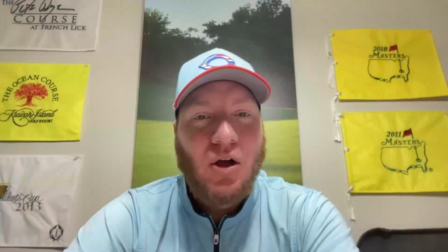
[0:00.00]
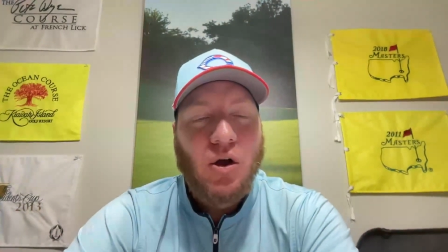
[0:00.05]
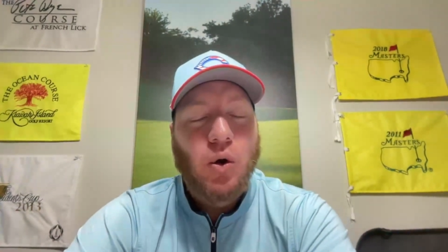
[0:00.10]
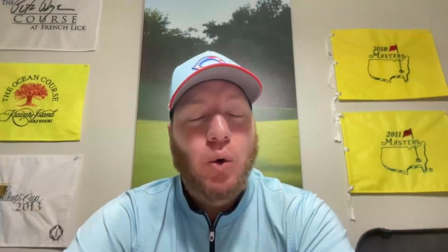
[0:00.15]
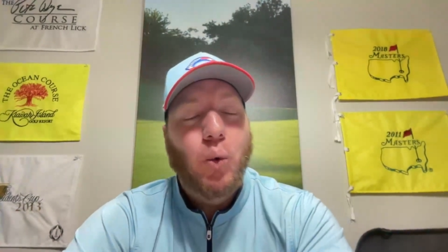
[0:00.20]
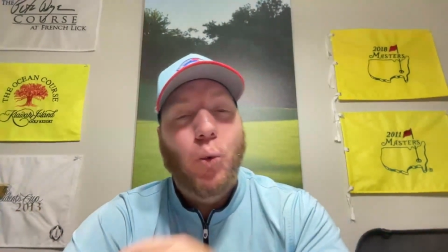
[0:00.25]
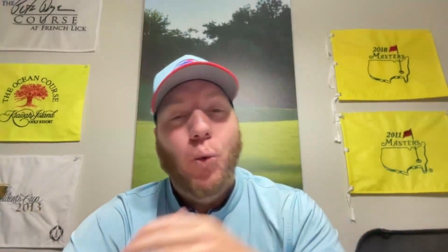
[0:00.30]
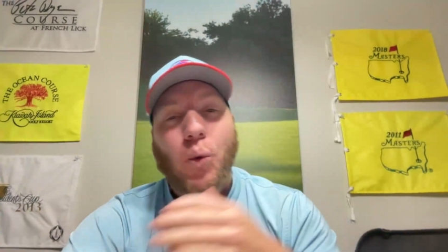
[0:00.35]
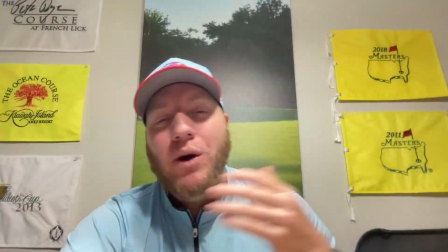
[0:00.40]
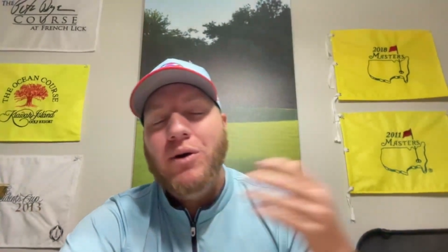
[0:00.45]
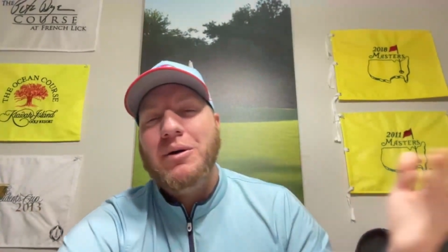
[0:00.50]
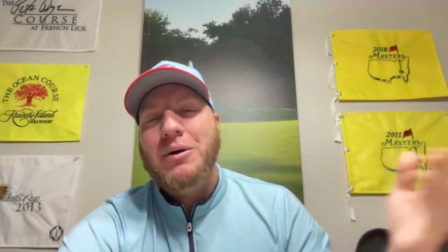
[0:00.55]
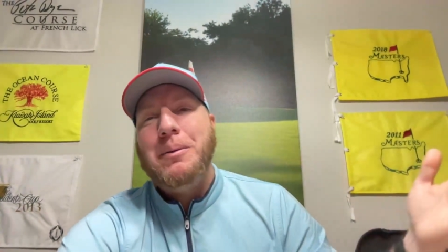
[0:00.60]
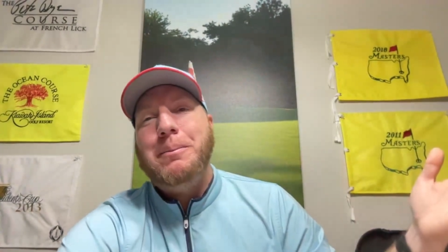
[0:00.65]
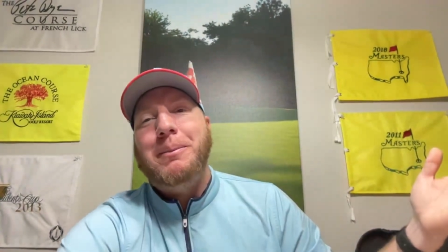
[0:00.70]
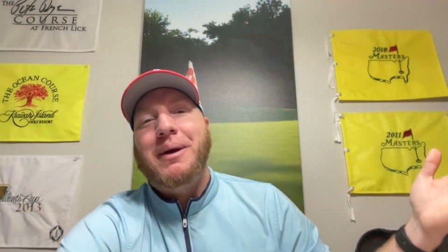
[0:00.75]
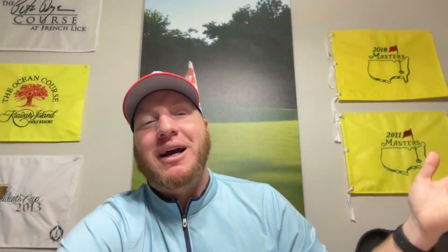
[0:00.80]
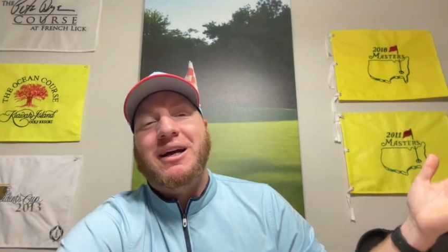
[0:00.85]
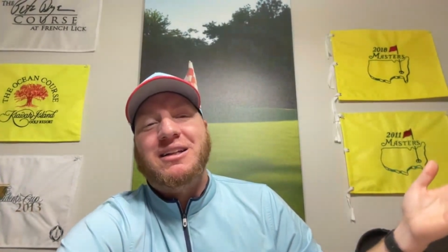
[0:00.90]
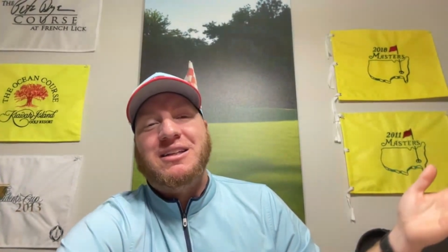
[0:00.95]
Welcome
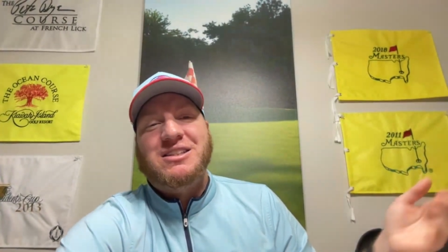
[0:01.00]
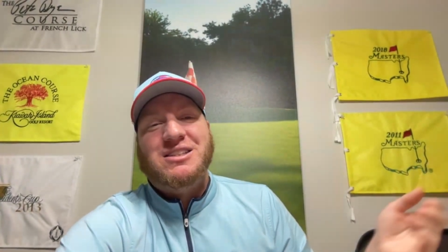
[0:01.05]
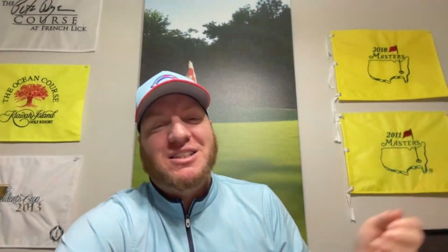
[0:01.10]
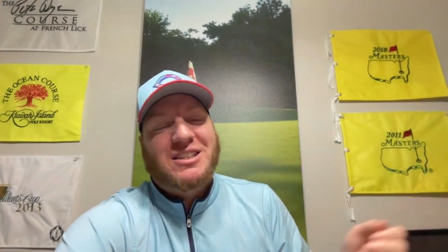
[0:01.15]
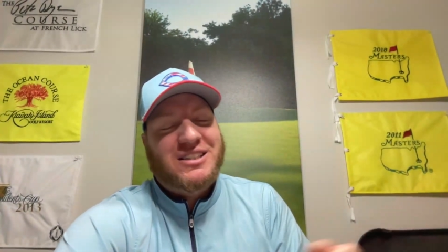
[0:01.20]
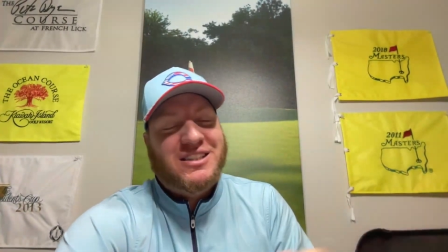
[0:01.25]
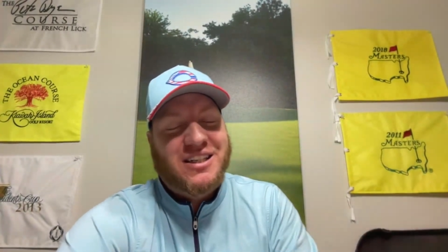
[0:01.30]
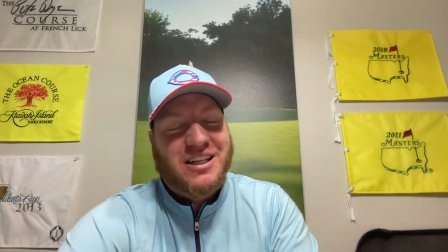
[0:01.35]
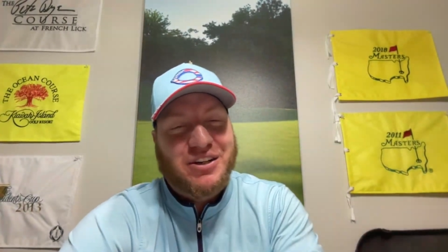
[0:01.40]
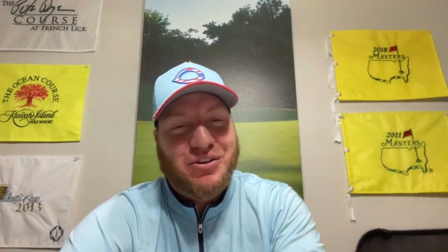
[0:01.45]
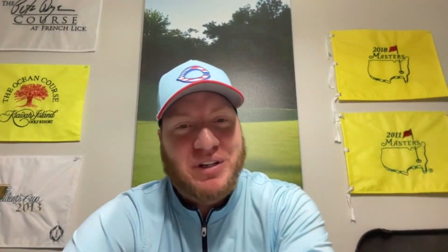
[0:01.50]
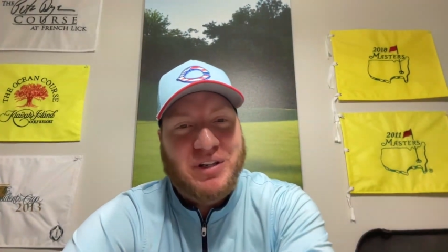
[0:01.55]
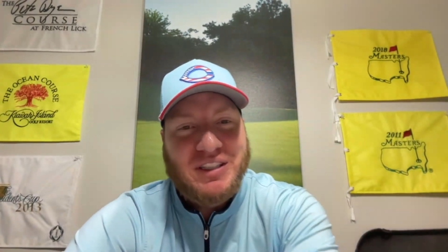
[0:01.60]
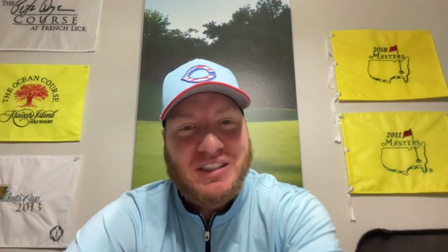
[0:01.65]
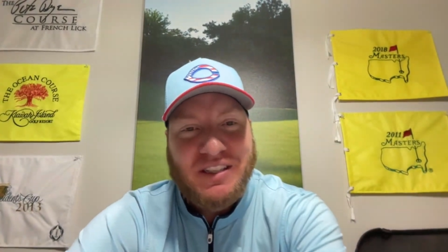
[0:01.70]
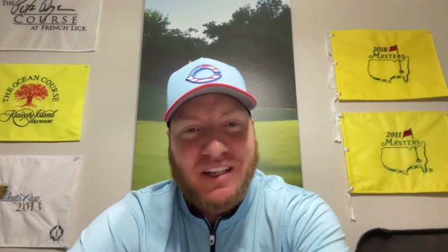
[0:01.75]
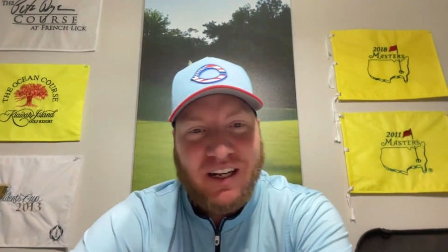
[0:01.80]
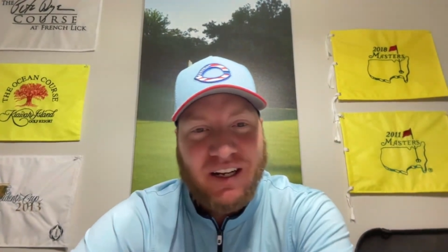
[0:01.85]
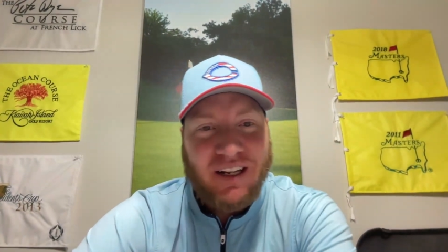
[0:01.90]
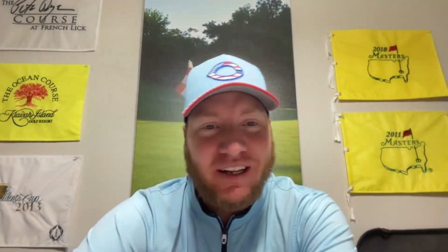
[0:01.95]
back to Cincinnati Reds
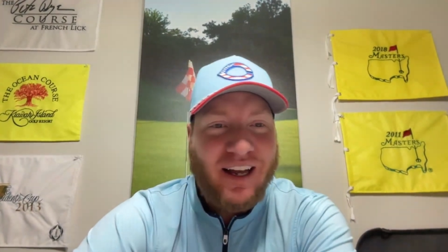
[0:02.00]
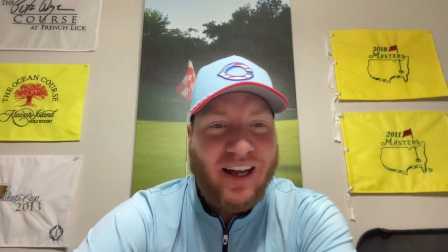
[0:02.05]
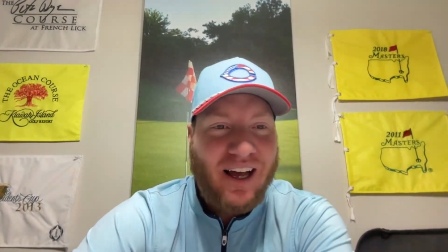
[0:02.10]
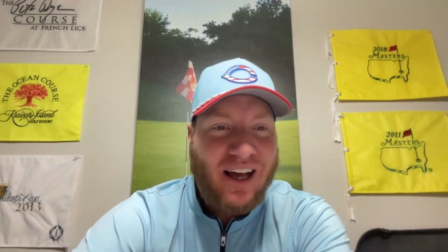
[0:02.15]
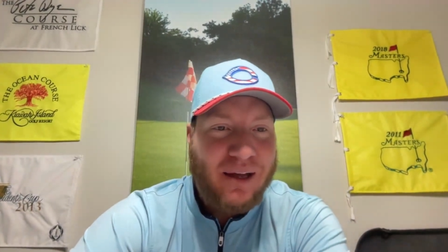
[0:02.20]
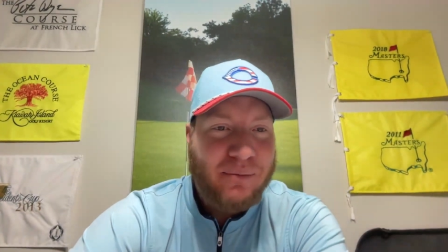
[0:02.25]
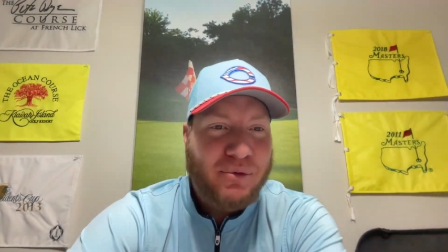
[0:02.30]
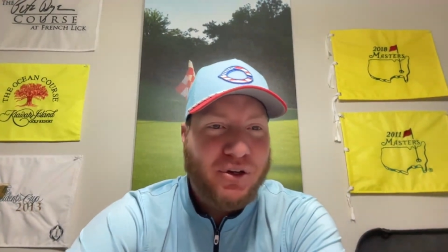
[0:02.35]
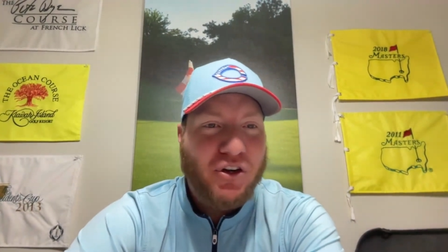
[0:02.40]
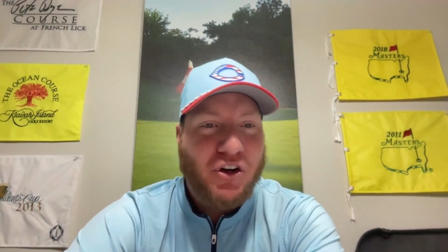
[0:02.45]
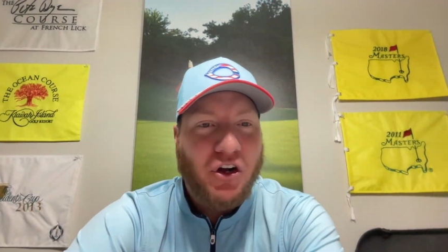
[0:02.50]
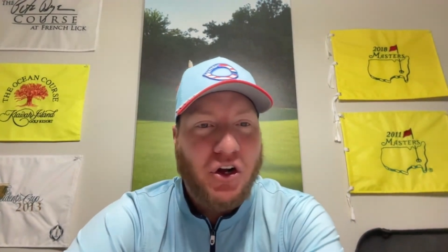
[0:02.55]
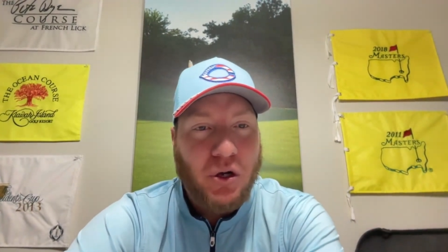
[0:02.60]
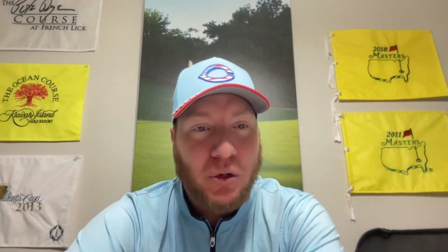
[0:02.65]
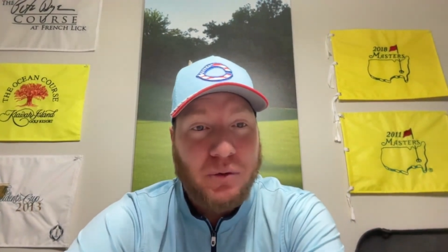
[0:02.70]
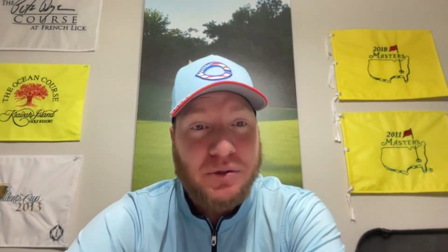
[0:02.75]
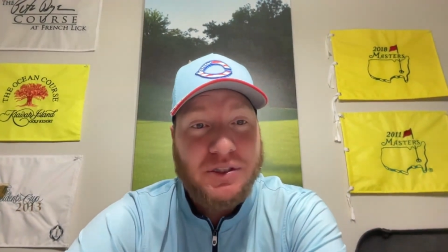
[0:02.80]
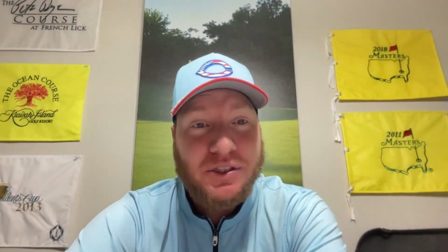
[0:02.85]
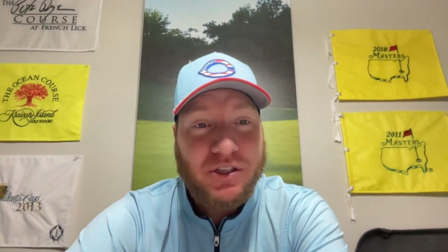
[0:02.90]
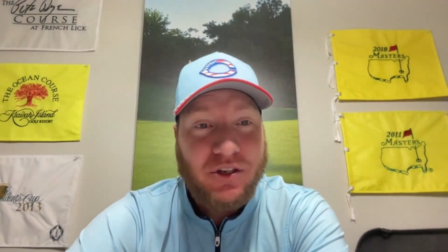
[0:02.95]
Daily. I'm your
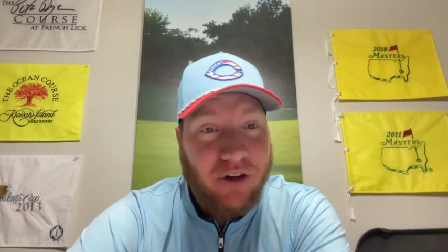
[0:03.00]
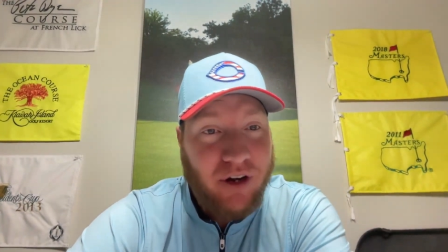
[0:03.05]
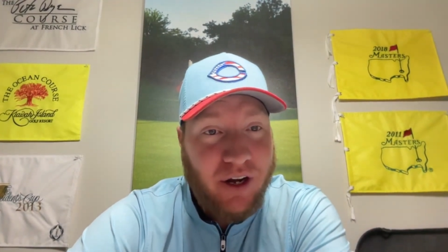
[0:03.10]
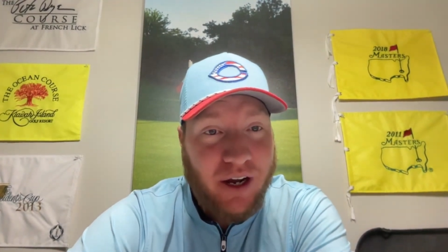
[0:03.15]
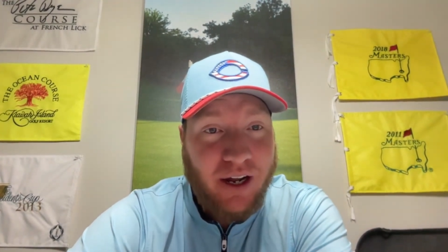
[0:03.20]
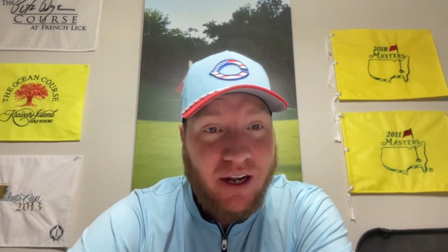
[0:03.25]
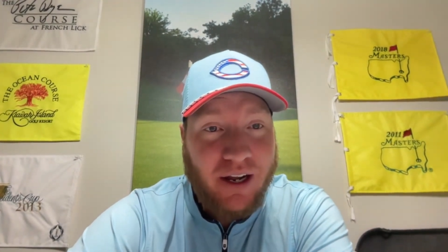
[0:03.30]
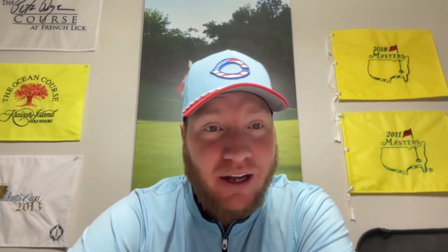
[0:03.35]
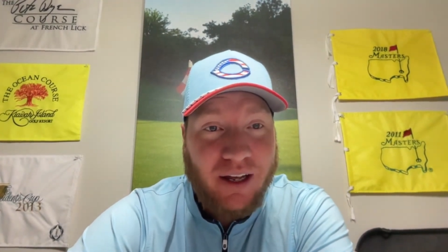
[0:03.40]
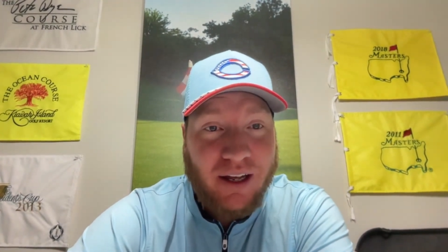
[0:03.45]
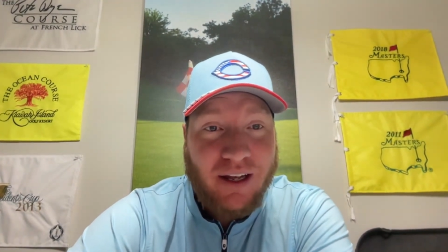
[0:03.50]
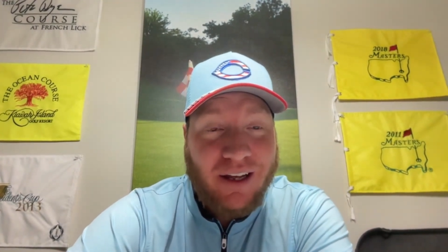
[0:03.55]
host, Greg.